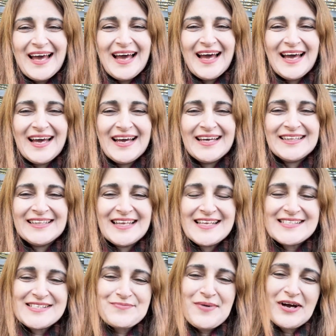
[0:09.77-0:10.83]
and
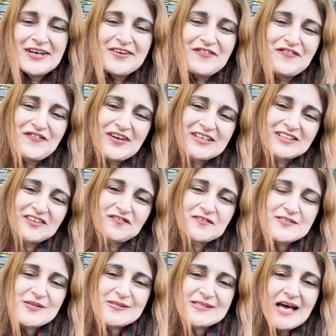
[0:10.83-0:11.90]
it's about a fictive
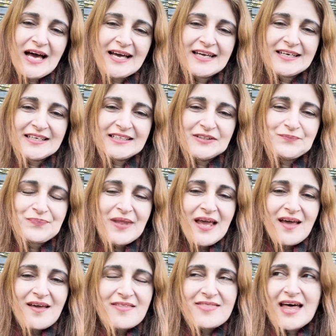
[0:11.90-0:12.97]
society
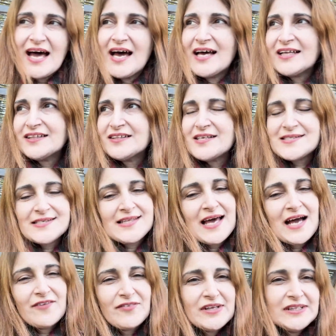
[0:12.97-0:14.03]
that doesn't
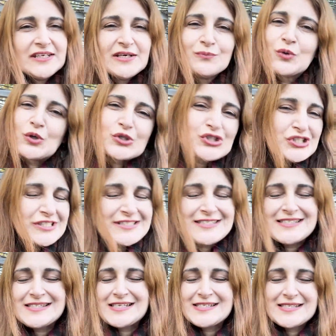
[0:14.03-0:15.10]
have any
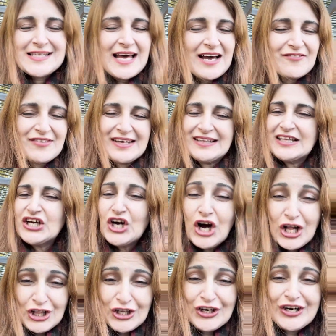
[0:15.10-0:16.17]
emotions, doesn't have any
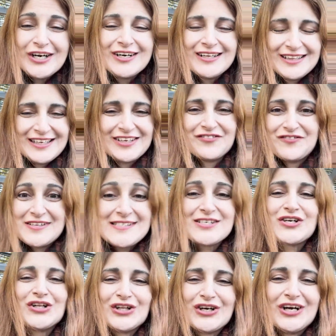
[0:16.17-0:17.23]
color, like
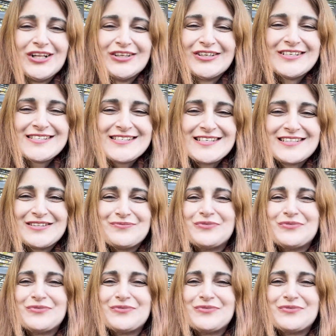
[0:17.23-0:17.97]
physical colors, like the